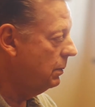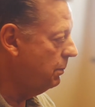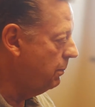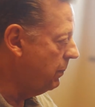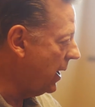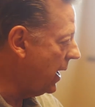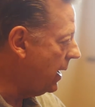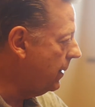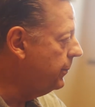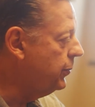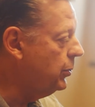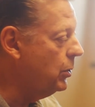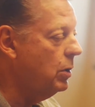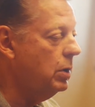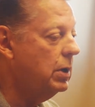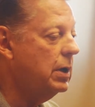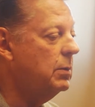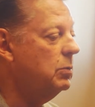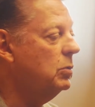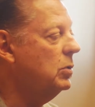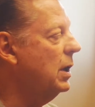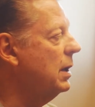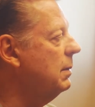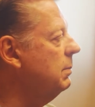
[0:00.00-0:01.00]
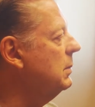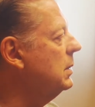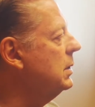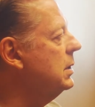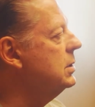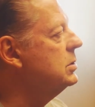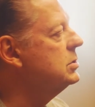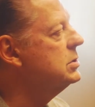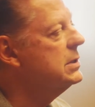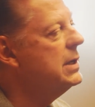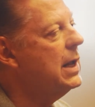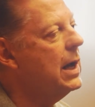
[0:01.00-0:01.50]
Band program, great.
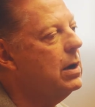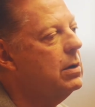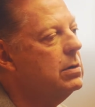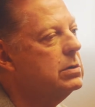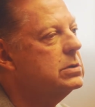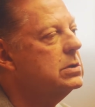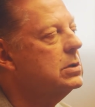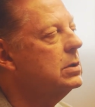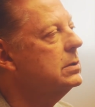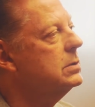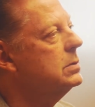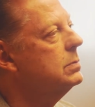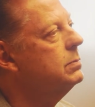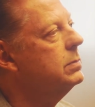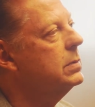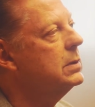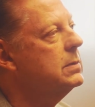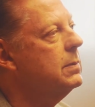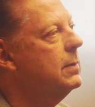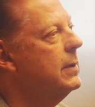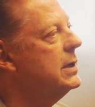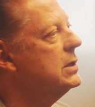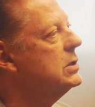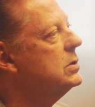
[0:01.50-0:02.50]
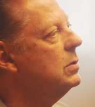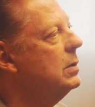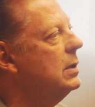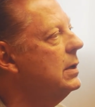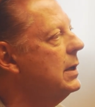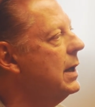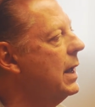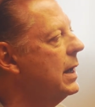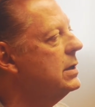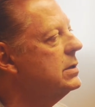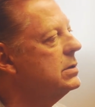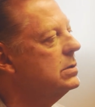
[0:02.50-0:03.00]
Millions of dollars to mentoring
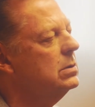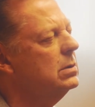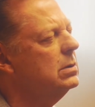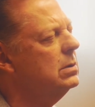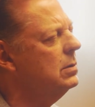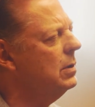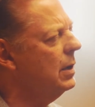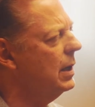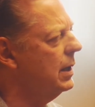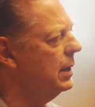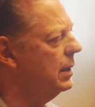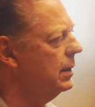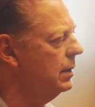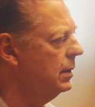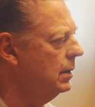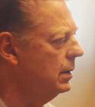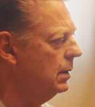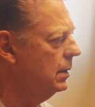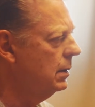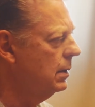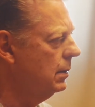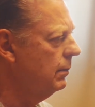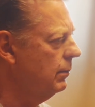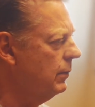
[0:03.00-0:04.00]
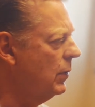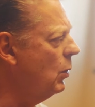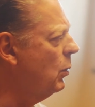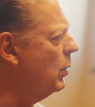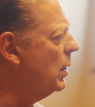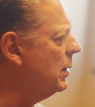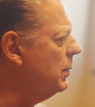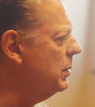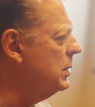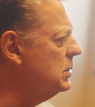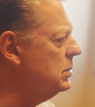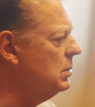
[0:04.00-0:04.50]
in high school, great. But
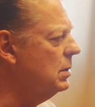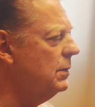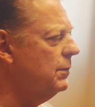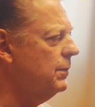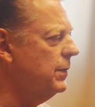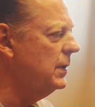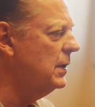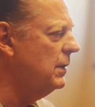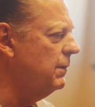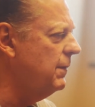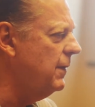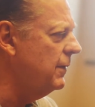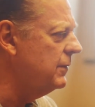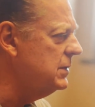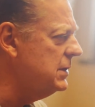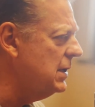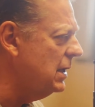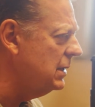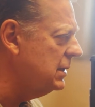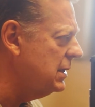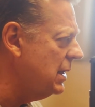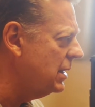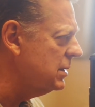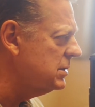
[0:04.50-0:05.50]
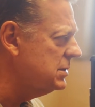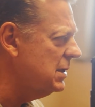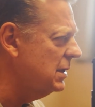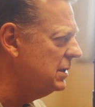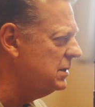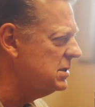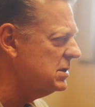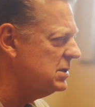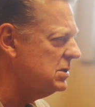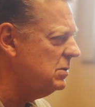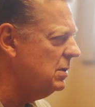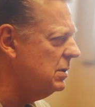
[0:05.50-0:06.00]
what are we doing for the 58,000 on
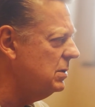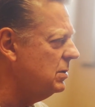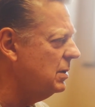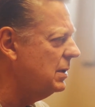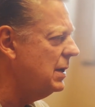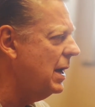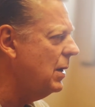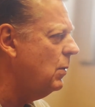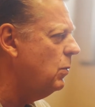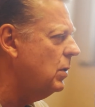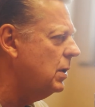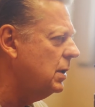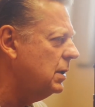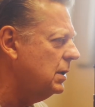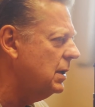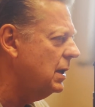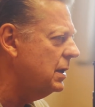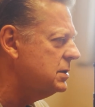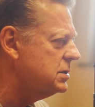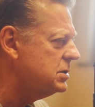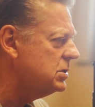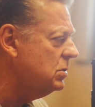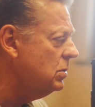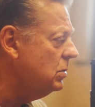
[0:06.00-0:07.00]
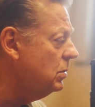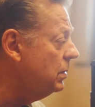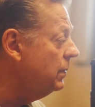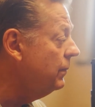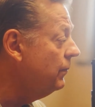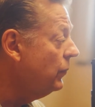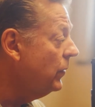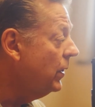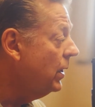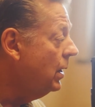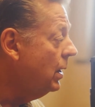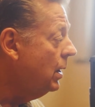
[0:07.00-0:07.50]
the street? They're not working on
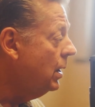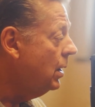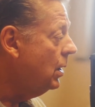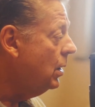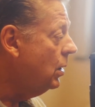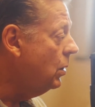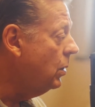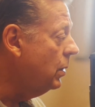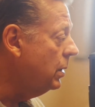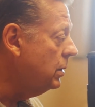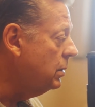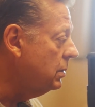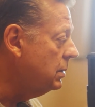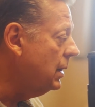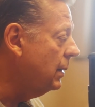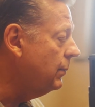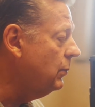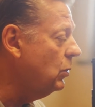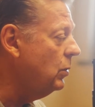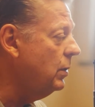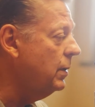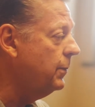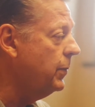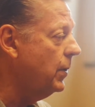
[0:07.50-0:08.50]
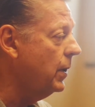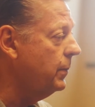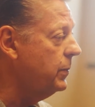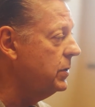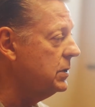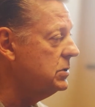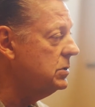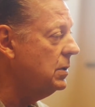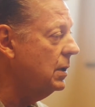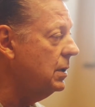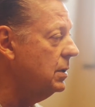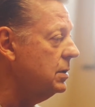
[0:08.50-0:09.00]
school, who are your number 1
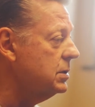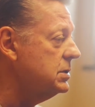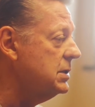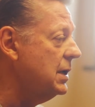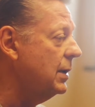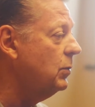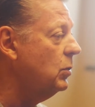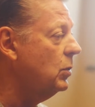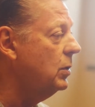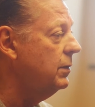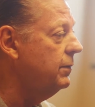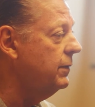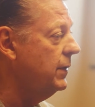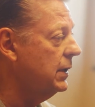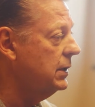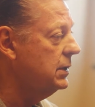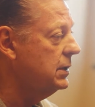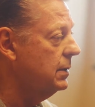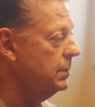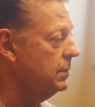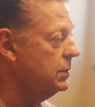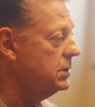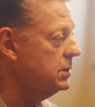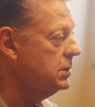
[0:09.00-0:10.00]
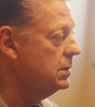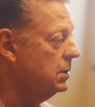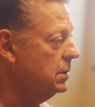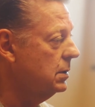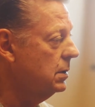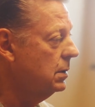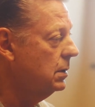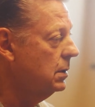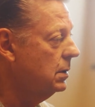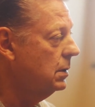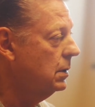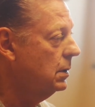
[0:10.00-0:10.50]
perpetrators, number 1 victims.
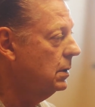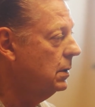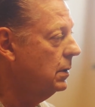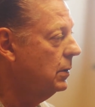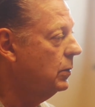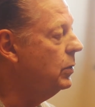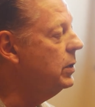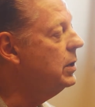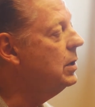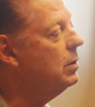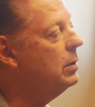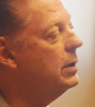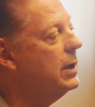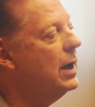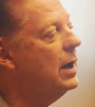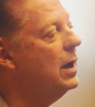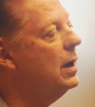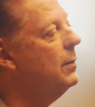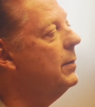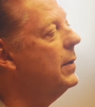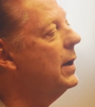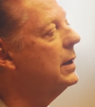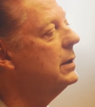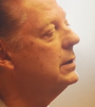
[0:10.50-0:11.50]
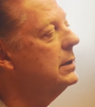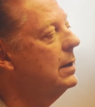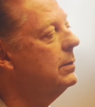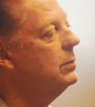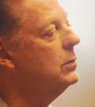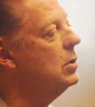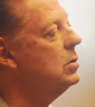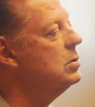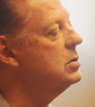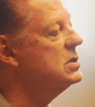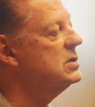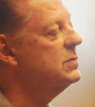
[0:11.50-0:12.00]
We don't care about them.
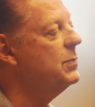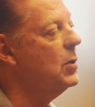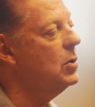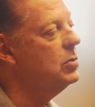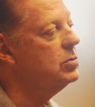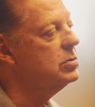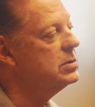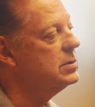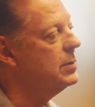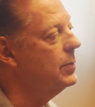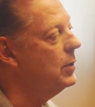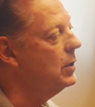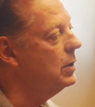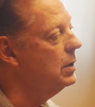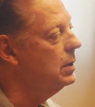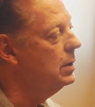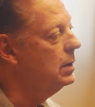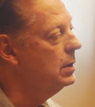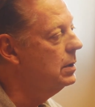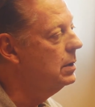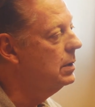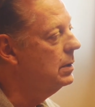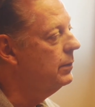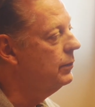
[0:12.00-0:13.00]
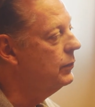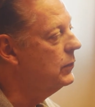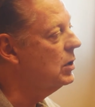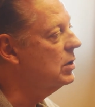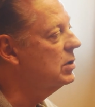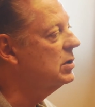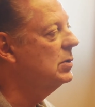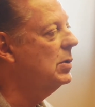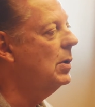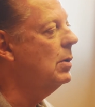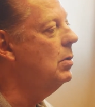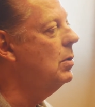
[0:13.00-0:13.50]
They're disposable. They're
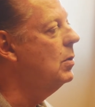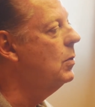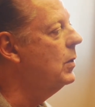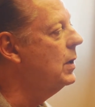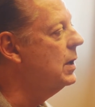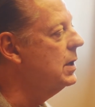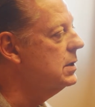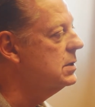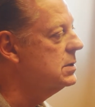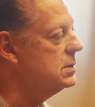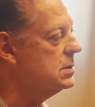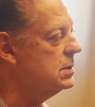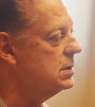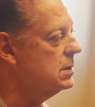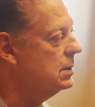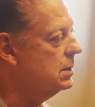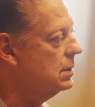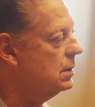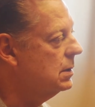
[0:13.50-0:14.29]
throwaways.